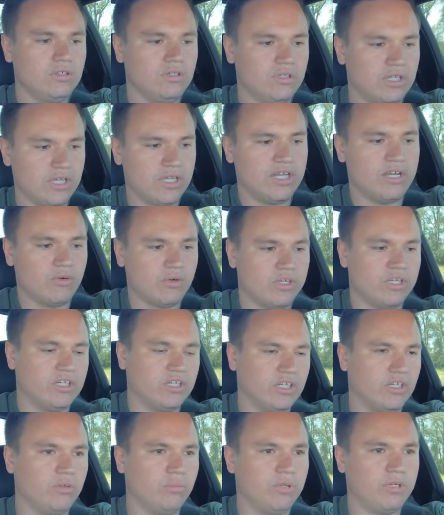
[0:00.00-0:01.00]
Yeah, now we're getting
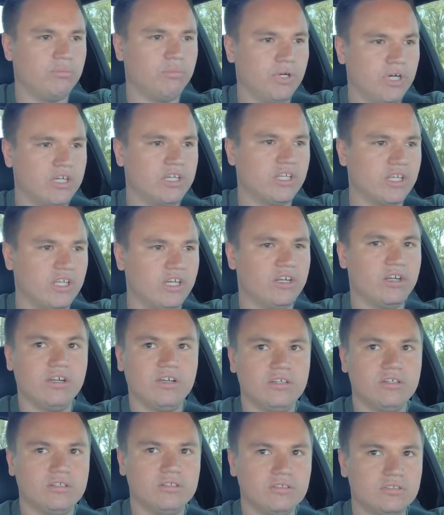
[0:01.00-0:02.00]
a little bit of bucking here.
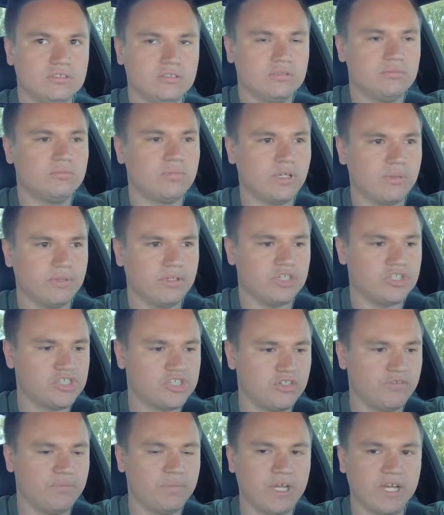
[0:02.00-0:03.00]
Probably gonna
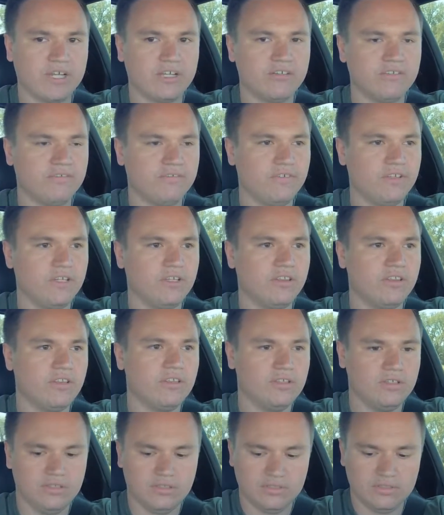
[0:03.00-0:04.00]
shift back into fifth.
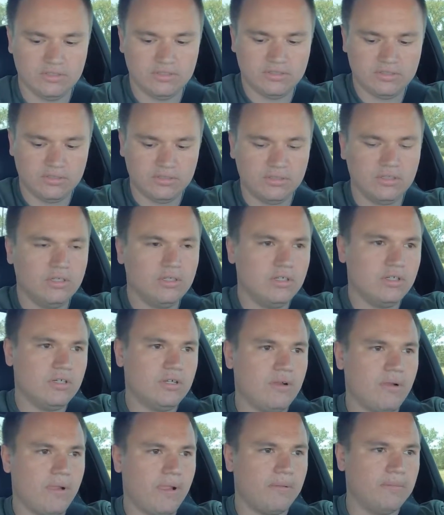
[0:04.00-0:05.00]

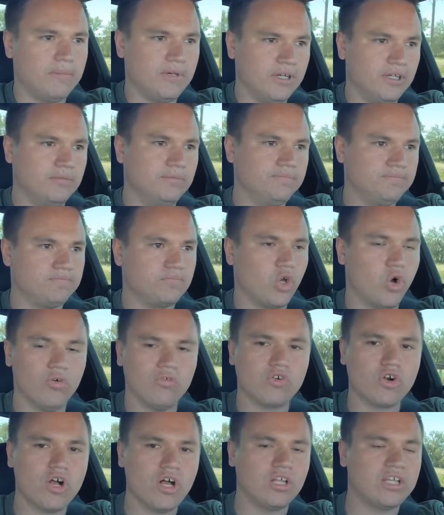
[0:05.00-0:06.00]
But
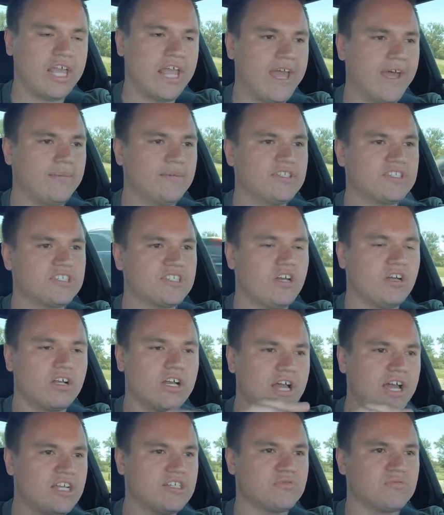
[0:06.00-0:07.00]
overall cam install,
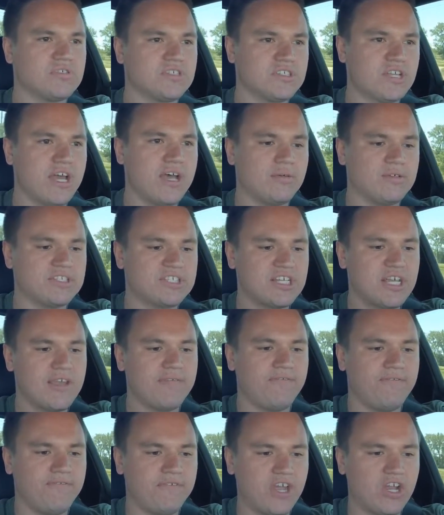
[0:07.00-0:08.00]
guys, was, I would say,
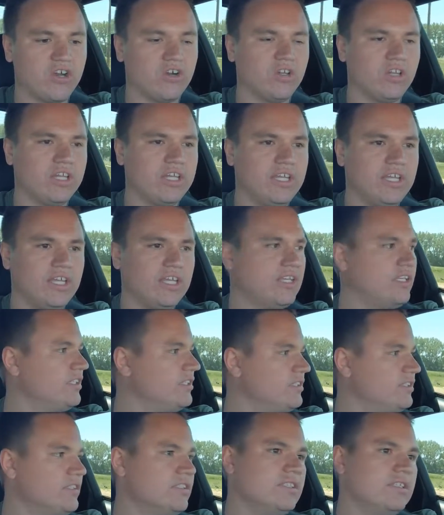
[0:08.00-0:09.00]
fairly
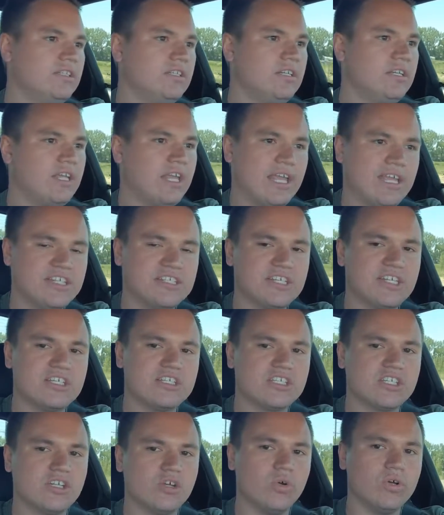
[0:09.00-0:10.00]
easy
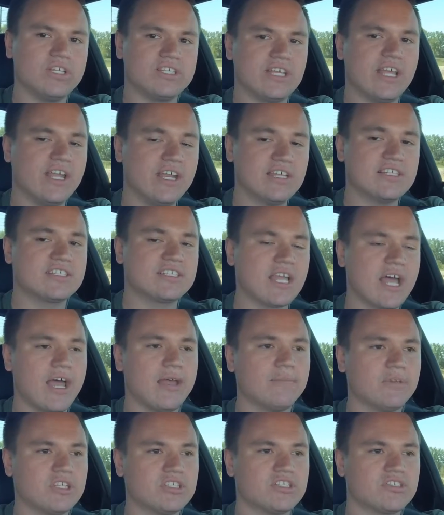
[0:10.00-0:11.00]
to do. It is
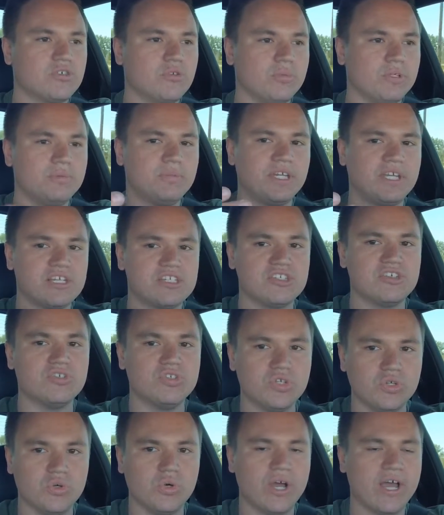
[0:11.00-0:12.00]
time consuming because you
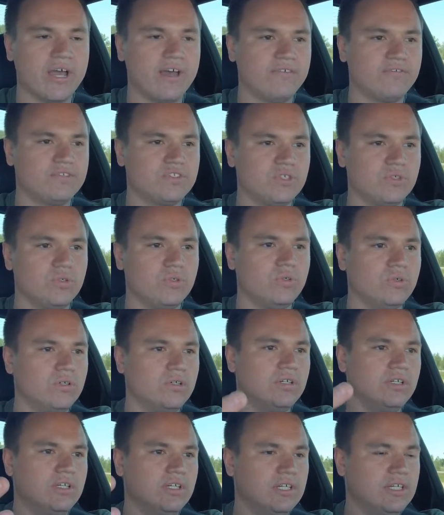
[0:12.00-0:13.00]
do have to
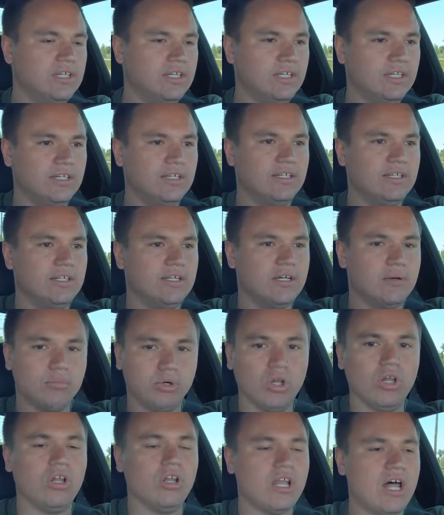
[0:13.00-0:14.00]

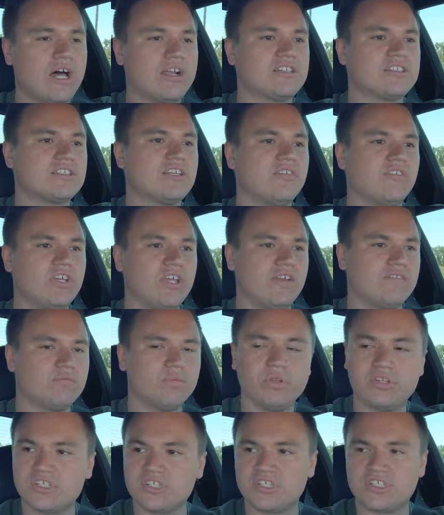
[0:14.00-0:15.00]
pull a lot of stuff. You have to
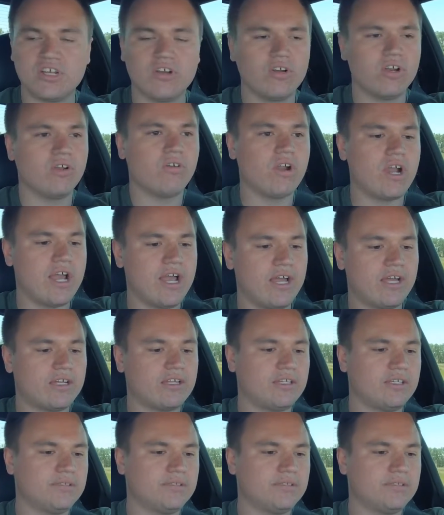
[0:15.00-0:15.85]
pull the steering rack.